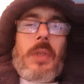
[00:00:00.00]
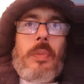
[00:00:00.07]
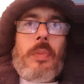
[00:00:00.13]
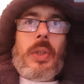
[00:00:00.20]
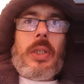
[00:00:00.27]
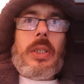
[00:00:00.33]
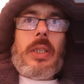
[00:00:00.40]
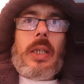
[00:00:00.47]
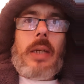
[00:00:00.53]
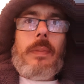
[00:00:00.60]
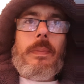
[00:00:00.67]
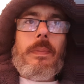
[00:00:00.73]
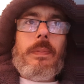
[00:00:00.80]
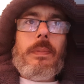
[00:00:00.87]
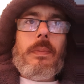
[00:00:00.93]
but
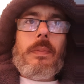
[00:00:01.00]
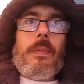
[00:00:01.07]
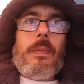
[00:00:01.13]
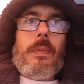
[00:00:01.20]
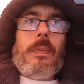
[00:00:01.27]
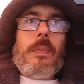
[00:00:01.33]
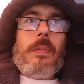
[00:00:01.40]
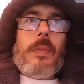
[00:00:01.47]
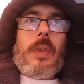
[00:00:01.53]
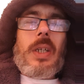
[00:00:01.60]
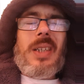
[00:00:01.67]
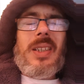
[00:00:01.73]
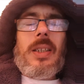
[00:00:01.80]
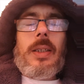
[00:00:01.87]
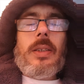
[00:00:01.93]

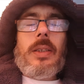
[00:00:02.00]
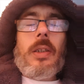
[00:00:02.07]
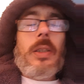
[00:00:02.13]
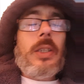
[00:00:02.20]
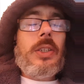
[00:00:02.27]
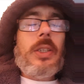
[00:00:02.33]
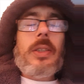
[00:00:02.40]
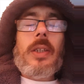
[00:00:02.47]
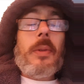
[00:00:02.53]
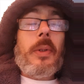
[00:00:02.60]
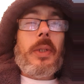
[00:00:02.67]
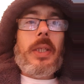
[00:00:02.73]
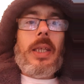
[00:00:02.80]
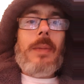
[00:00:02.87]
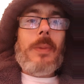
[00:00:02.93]
I just don't know
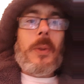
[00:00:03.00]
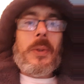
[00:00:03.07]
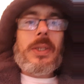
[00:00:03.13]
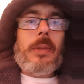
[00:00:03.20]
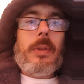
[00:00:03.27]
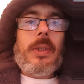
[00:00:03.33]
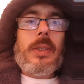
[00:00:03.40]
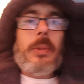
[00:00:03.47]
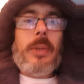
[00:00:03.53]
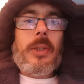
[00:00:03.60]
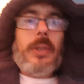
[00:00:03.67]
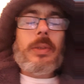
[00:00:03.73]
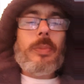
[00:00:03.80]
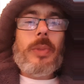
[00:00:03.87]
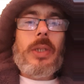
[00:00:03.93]
what the keeper was doing, to be
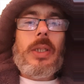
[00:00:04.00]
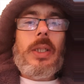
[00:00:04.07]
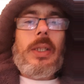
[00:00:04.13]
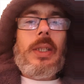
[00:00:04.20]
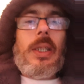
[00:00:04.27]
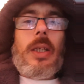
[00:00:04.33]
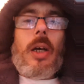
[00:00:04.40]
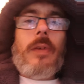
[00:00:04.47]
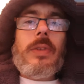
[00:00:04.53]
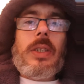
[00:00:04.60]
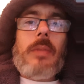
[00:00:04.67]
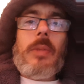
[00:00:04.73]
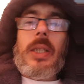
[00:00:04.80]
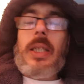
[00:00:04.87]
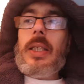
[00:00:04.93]
honest. But
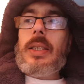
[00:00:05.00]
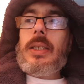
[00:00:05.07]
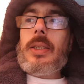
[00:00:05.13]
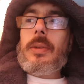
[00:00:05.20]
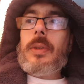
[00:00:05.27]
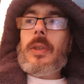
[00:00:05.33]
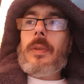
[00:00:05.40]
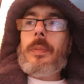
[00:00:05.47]
obviously McGuinness as well.